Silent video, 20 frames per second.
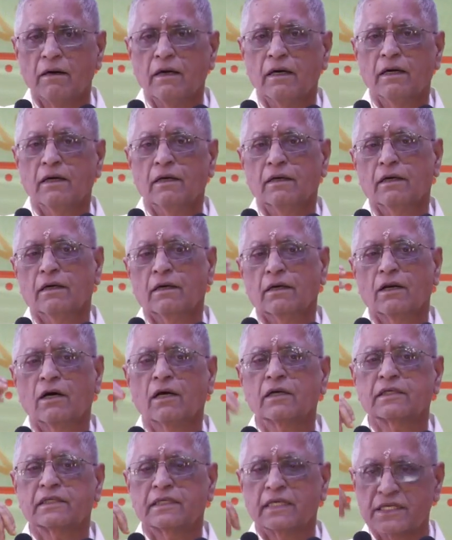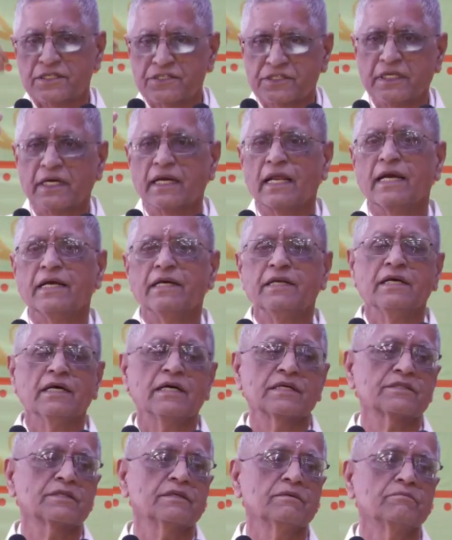not tested
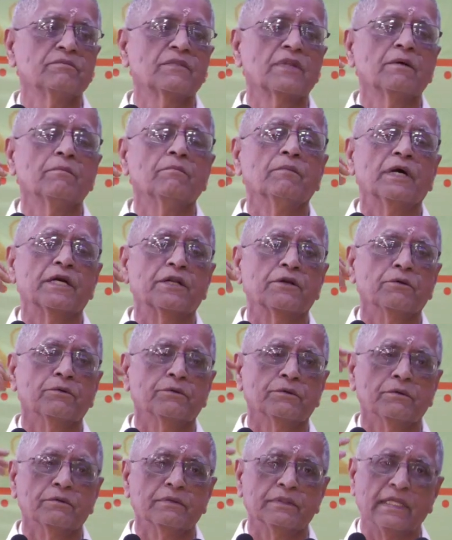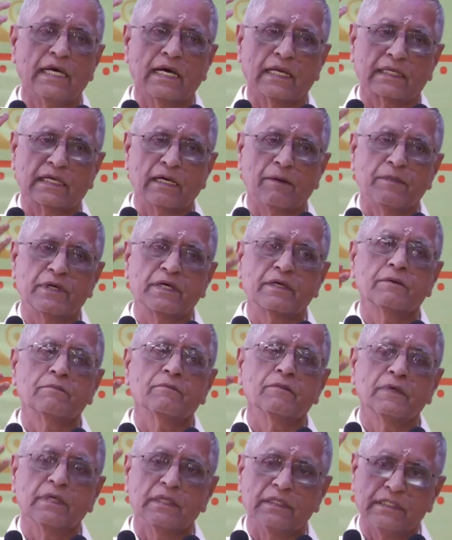ideas, but they are coming,
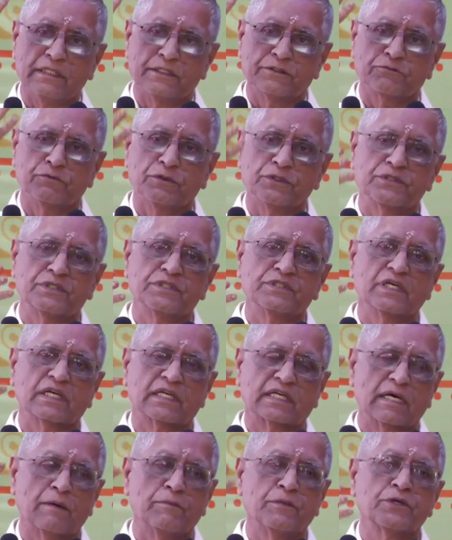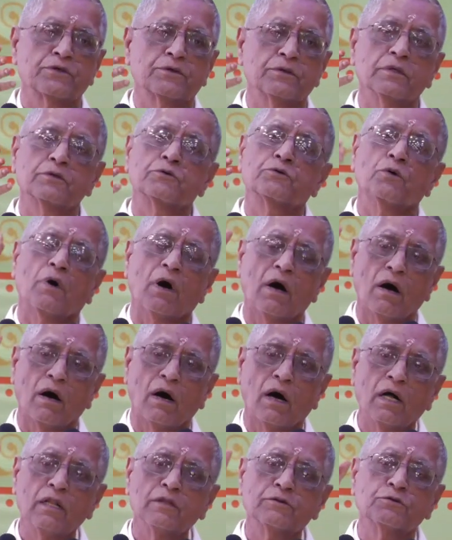these questions are coming to
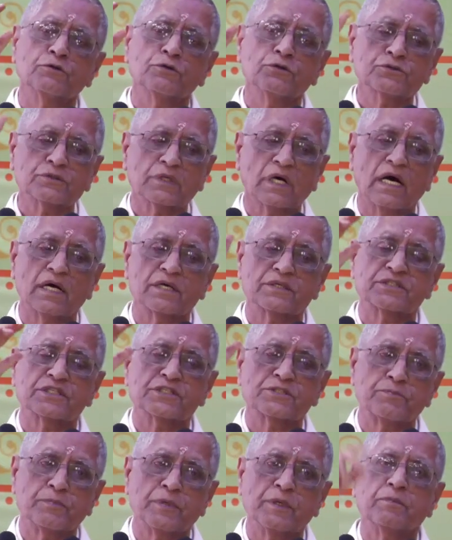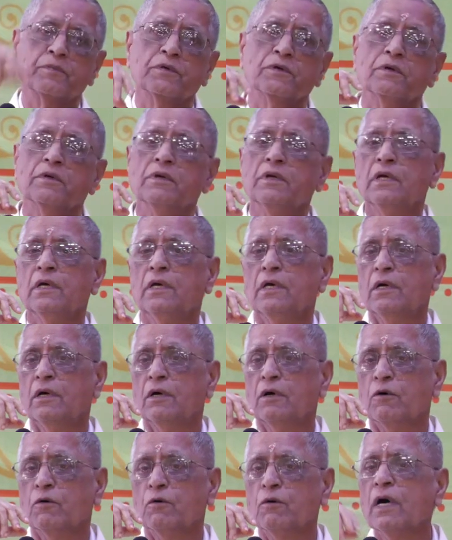all those conscious people
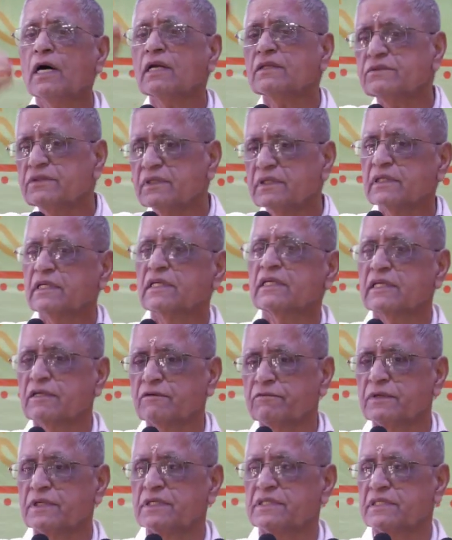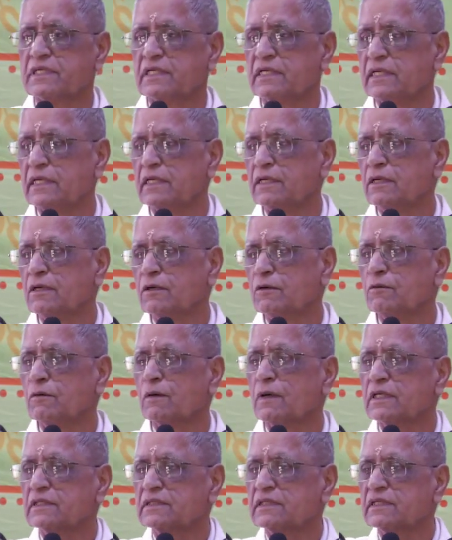who are thinking of history,
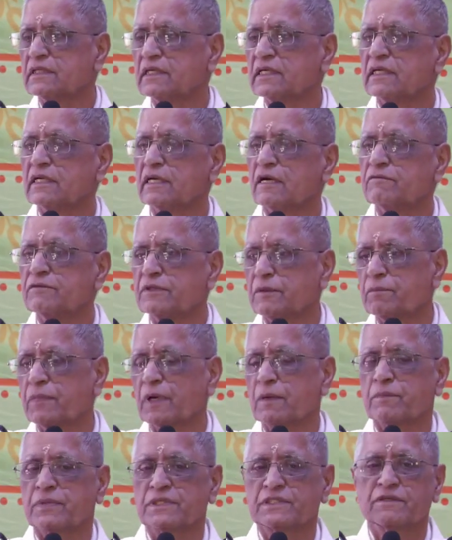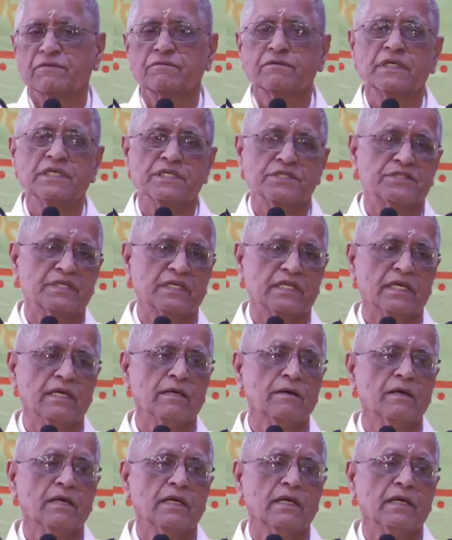who are thinking of the purpose of history,